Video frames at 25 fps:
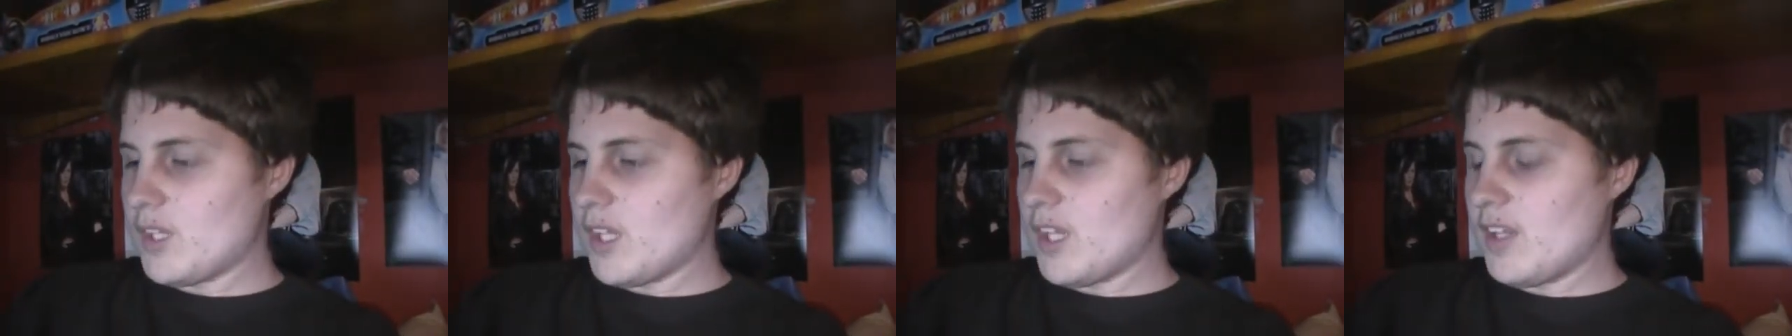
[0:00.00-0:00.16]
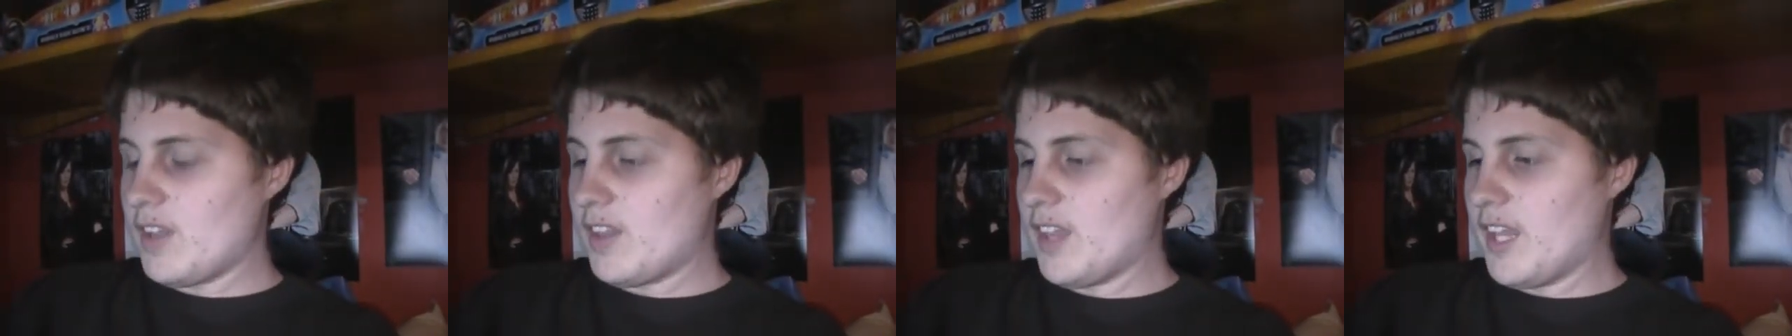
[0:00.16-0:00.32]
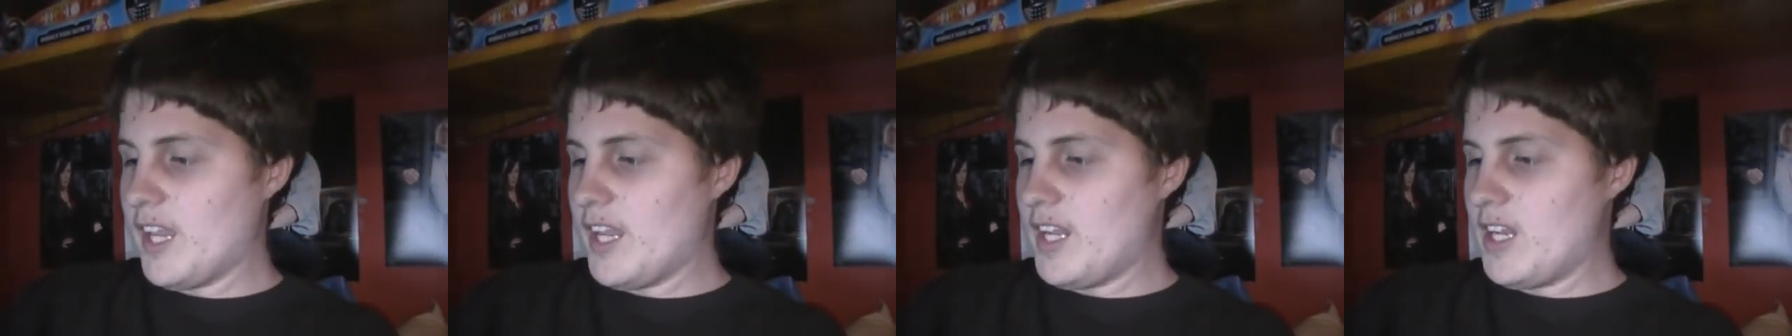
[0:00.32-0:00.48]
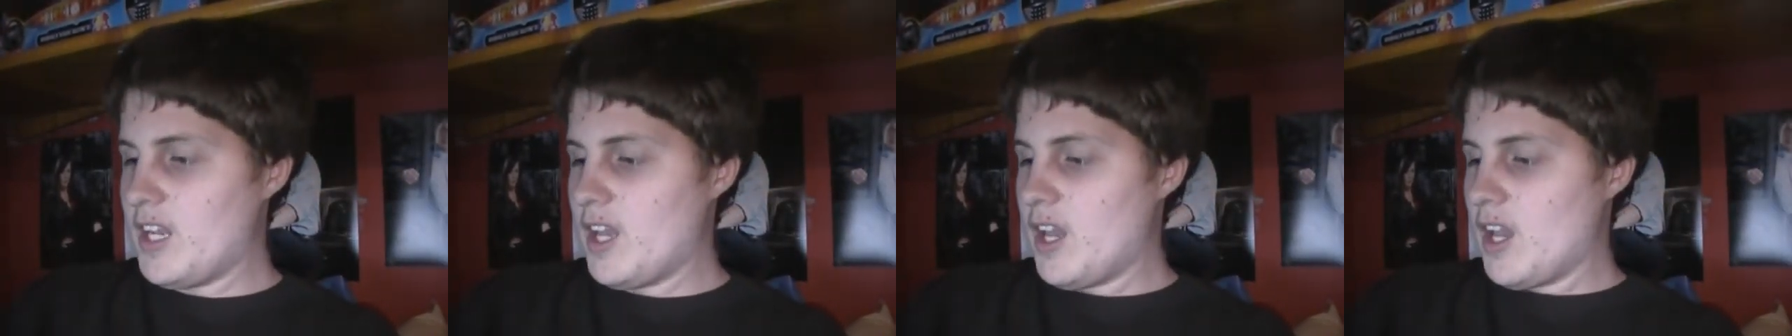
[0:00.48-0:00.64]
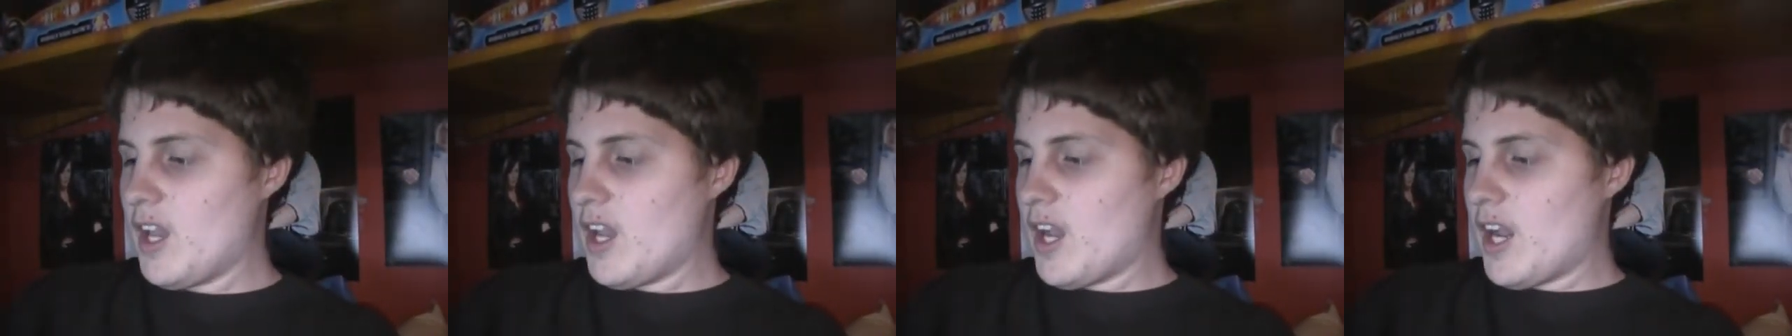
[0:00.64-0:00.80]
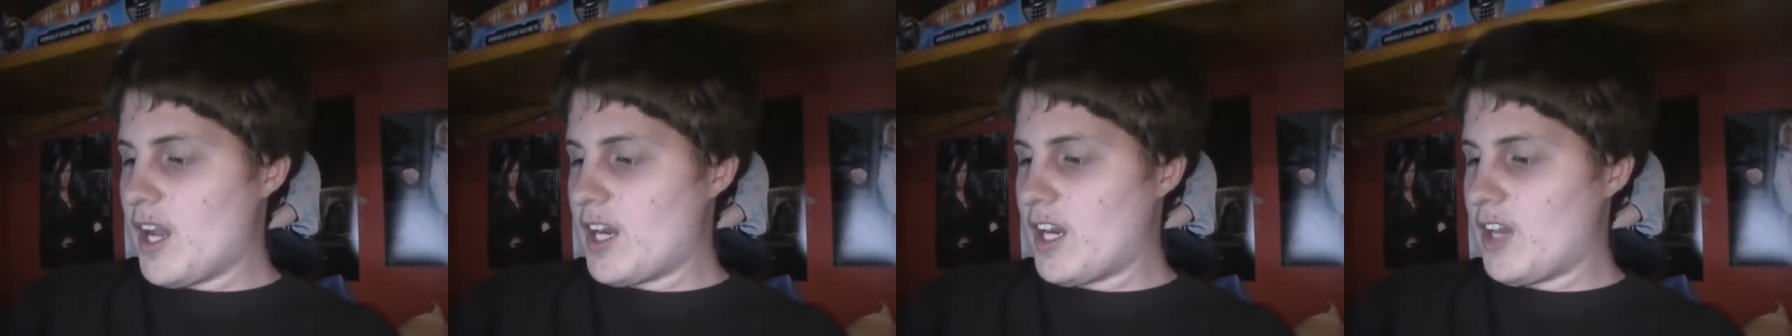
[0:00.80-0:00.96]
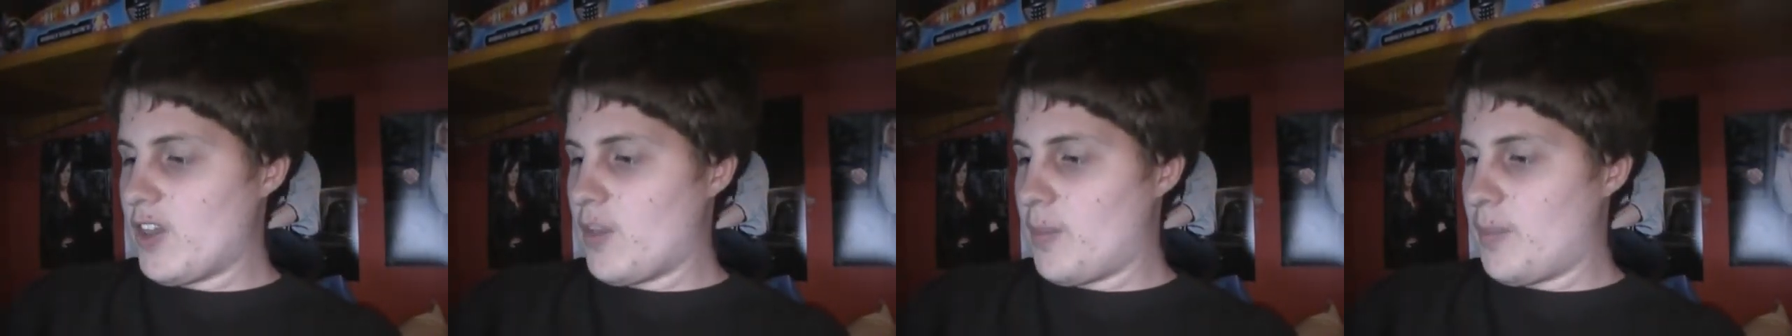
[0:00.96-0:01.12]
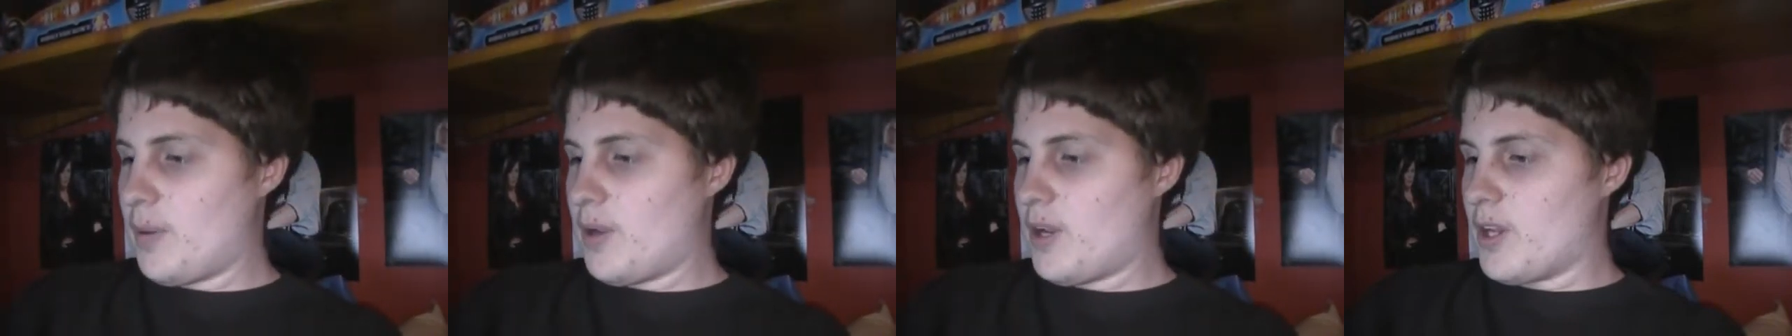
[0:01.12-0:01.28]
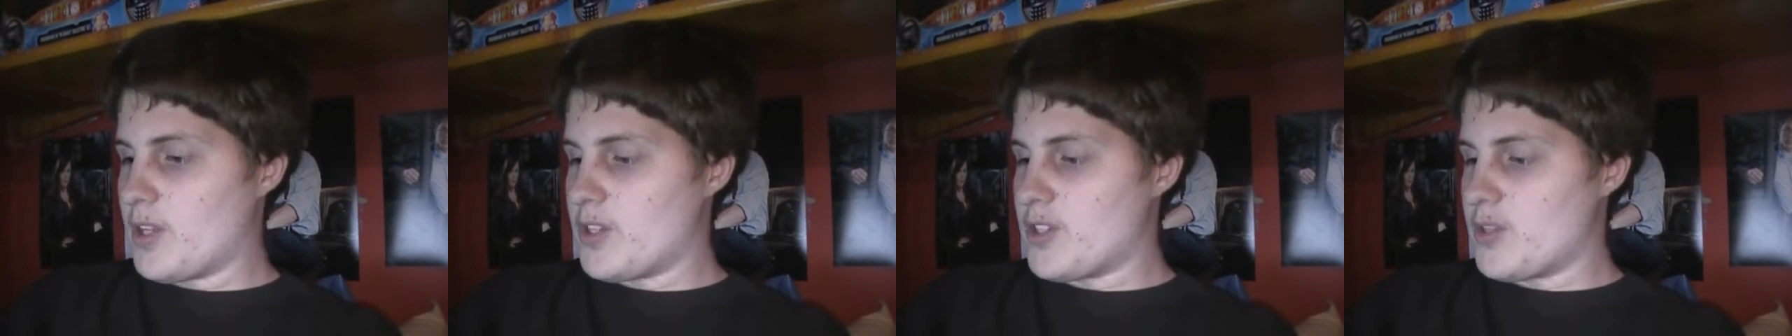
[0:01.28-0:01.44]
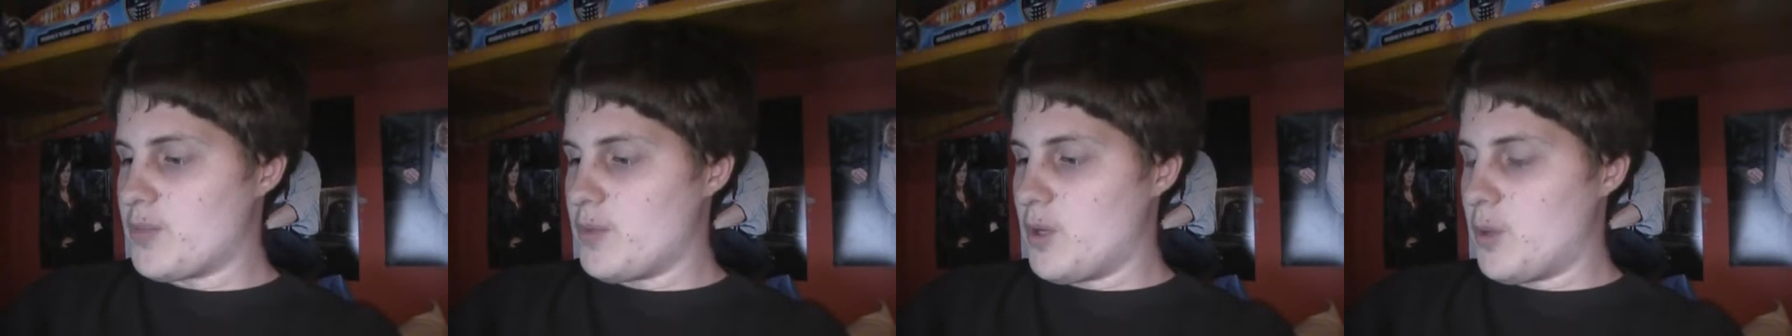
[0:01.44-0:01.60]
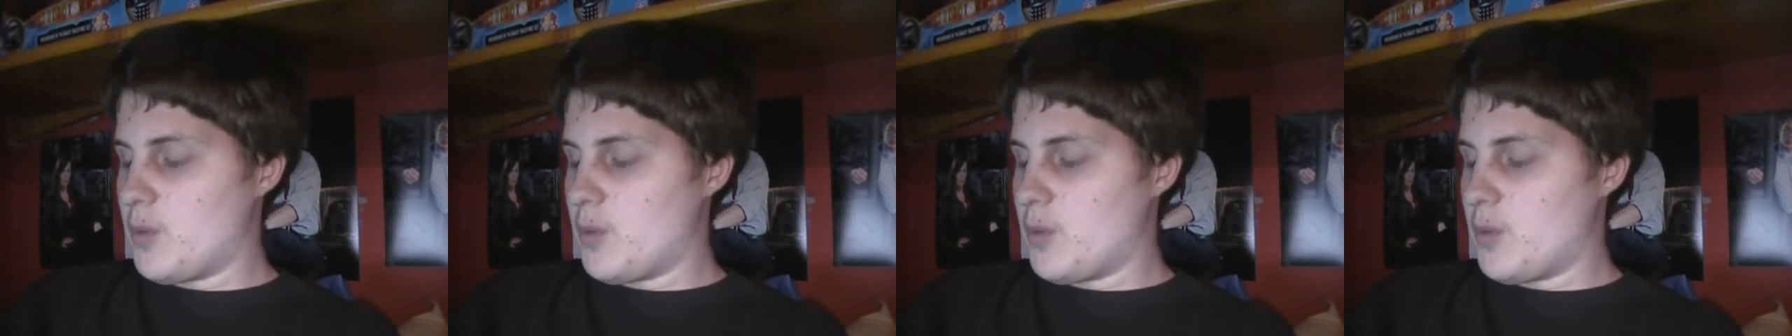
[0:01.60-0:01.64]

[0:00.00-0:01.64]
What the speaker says: Then, another person